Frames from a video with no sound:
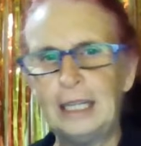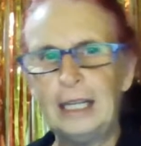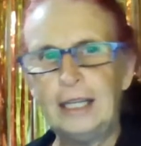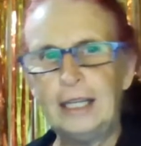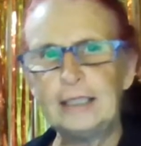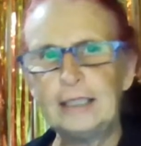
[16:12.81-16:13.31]

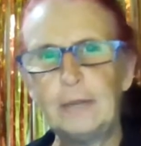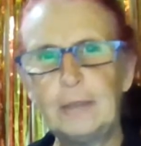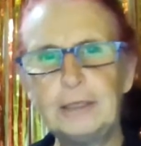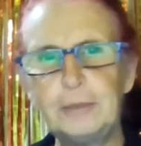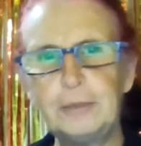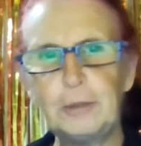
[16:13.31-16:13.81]
Someone's
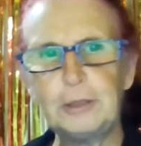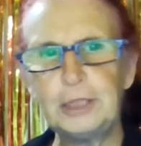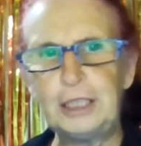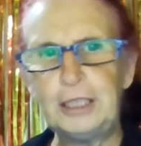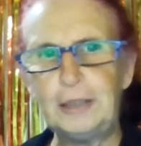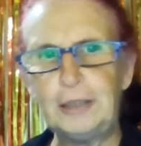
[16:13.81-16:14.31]
watching
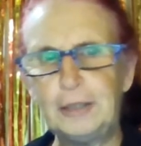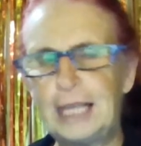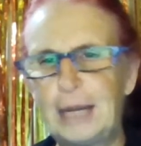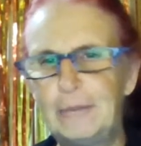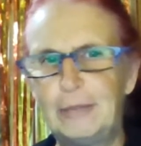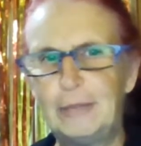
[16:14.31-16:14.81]
your
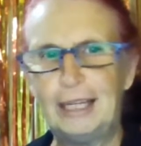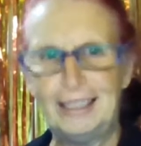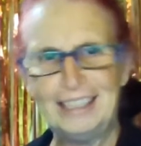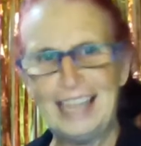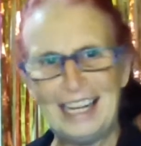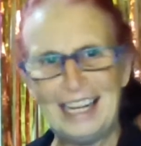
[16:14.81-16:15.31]
camera.
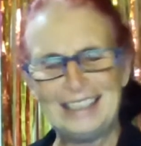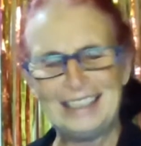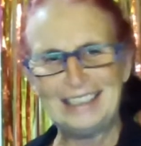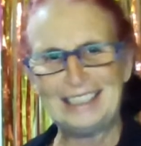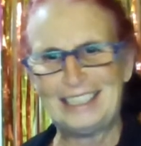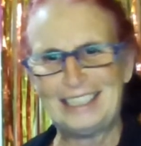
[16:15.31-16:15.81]
Yes, I
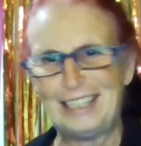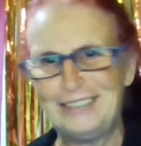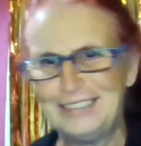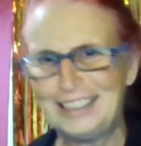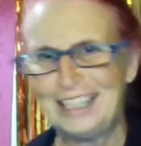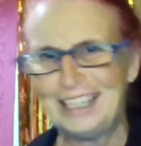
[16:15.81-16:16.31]
should hope
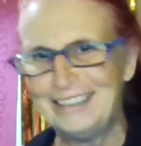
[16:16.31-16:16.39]
so.